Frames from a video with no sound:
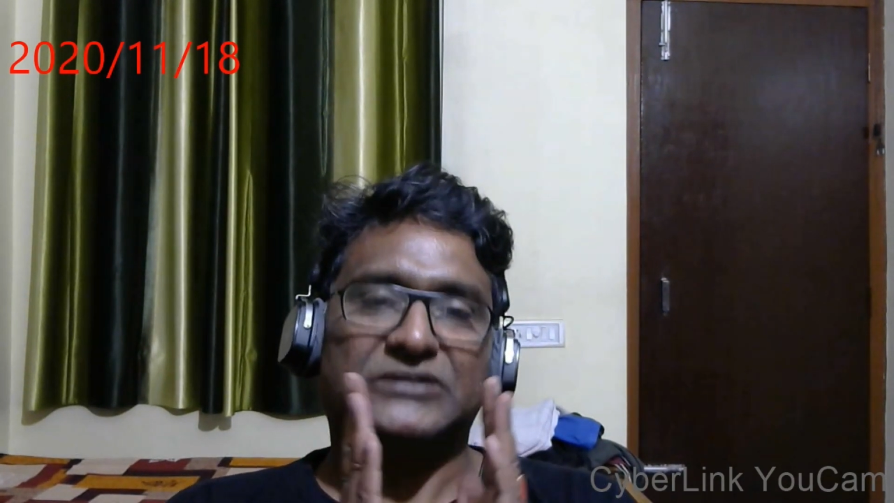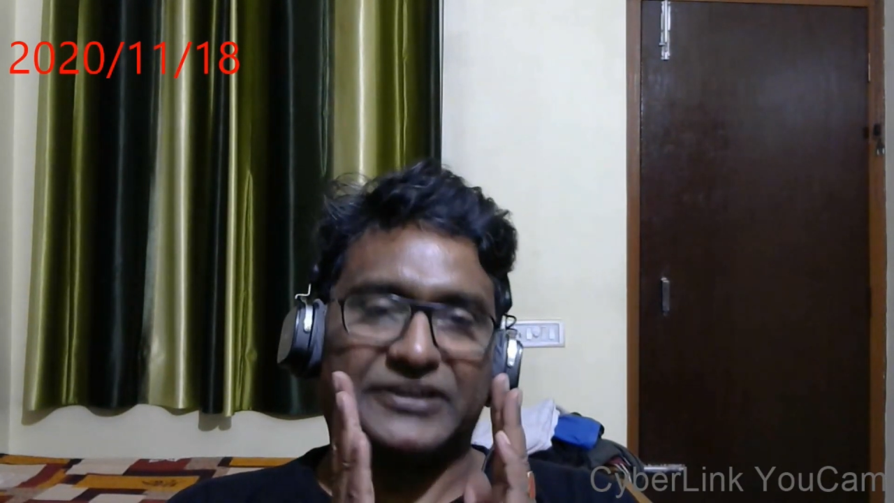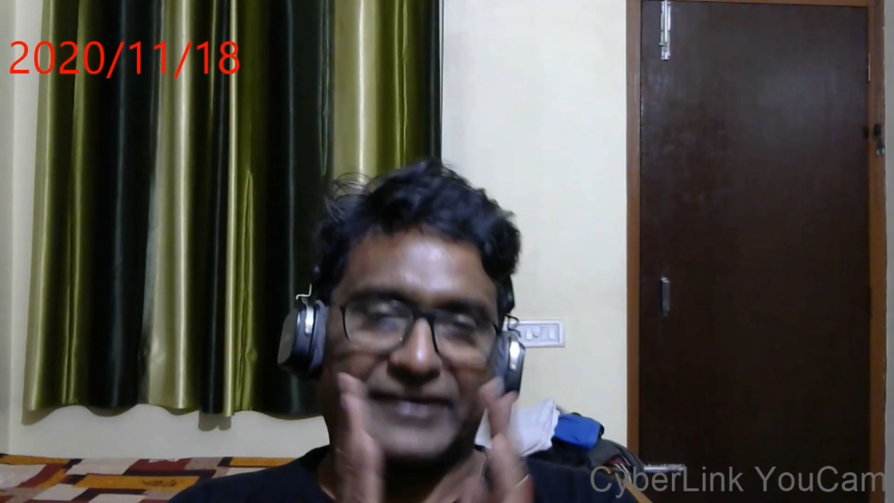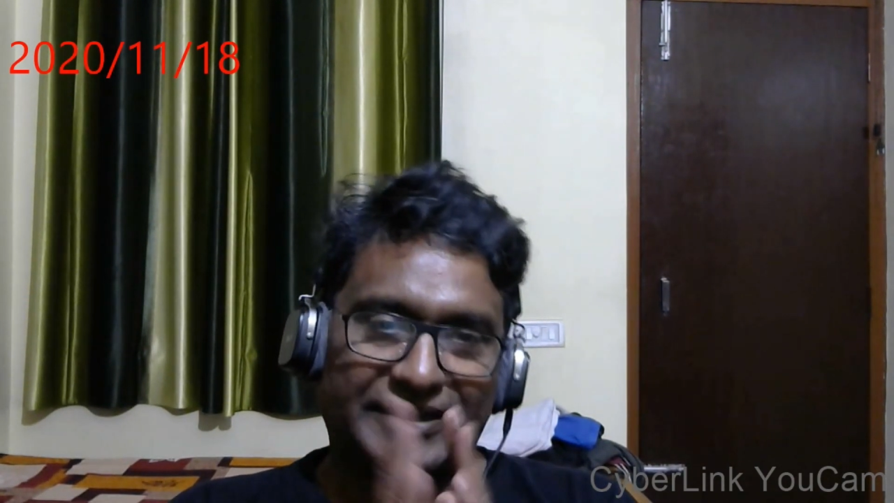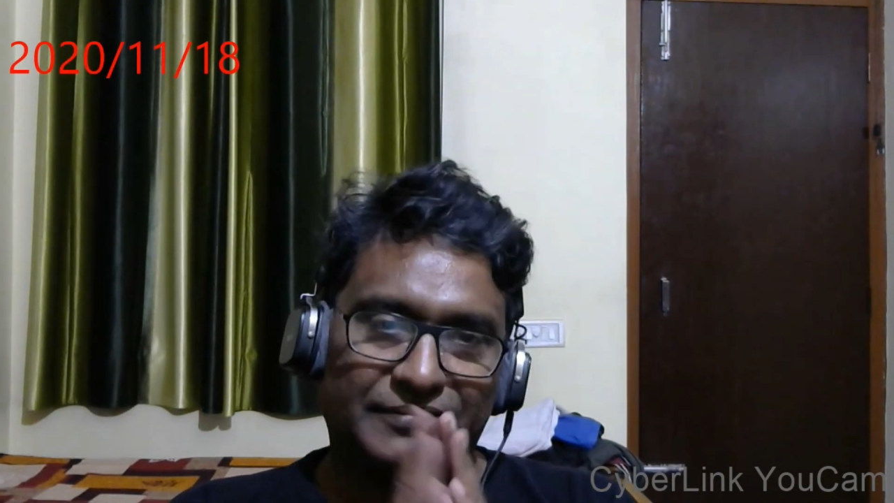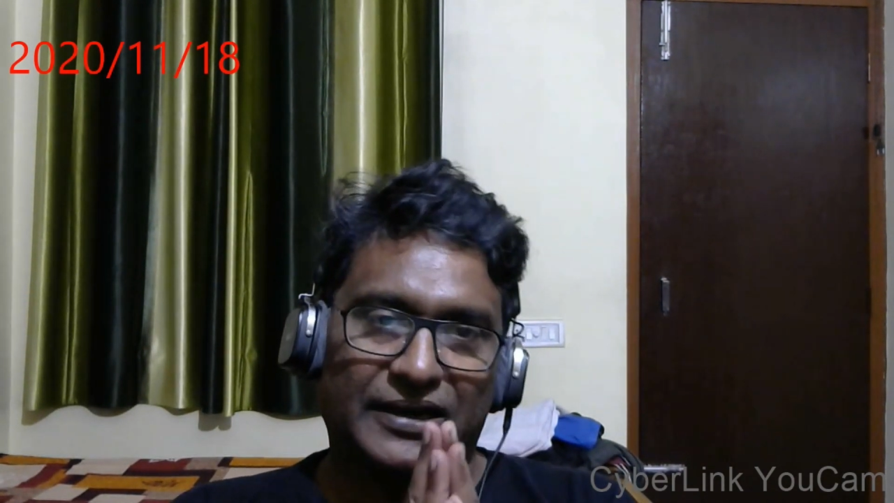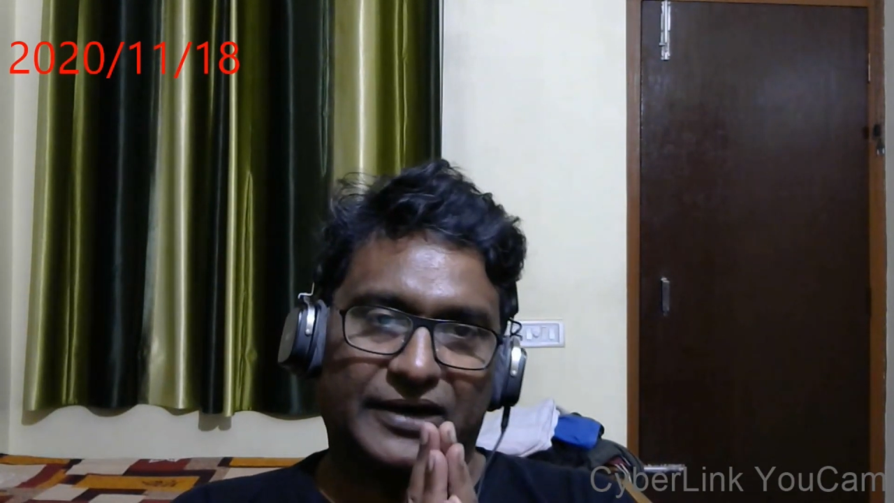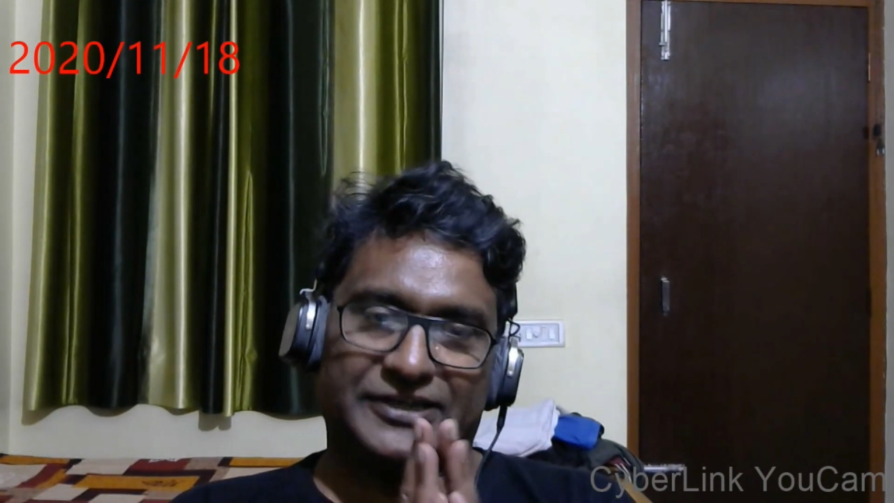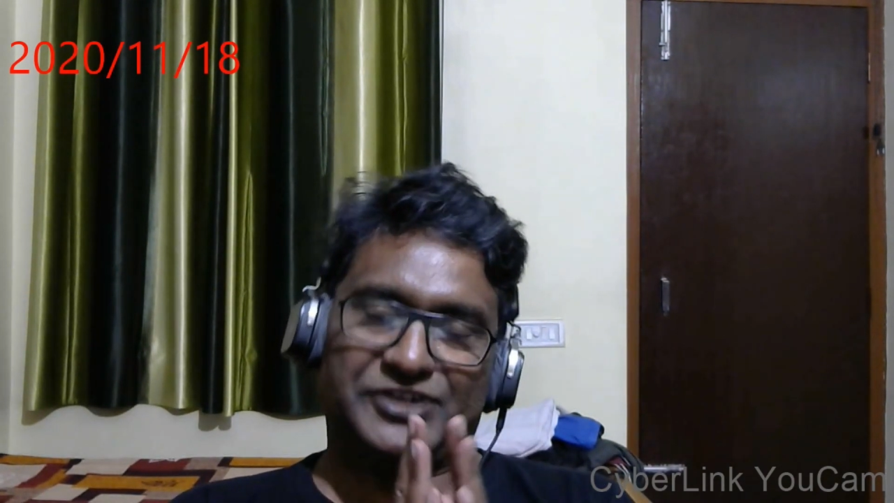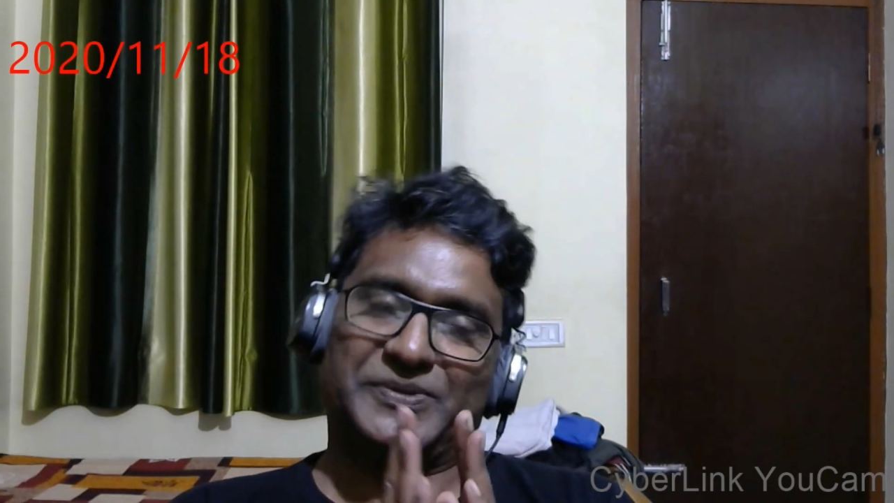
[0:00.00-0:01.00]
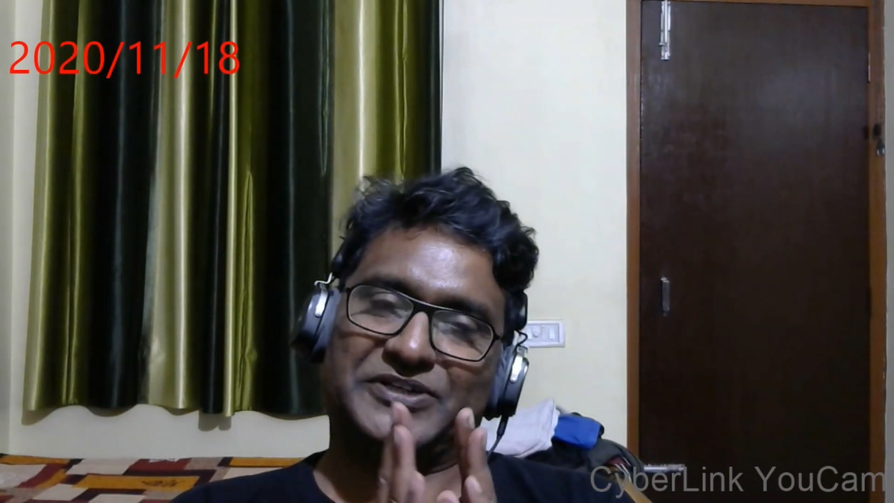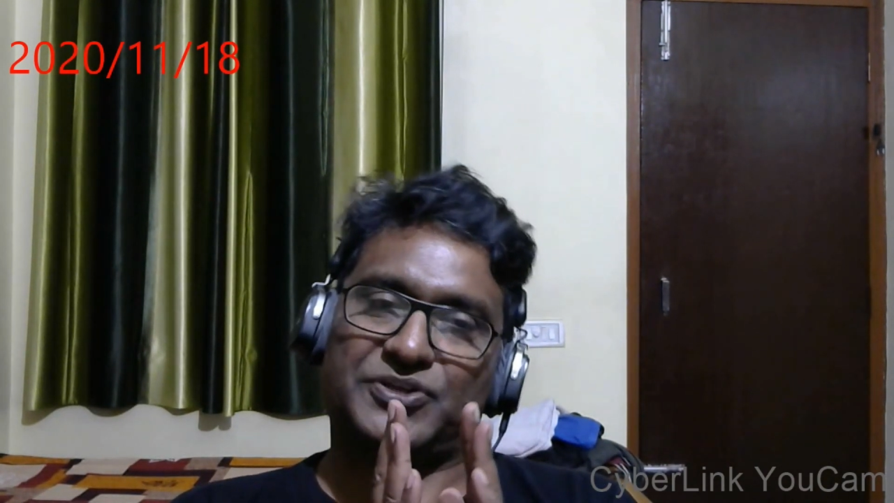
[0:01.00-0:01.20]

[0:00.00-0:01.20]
the regular arrangements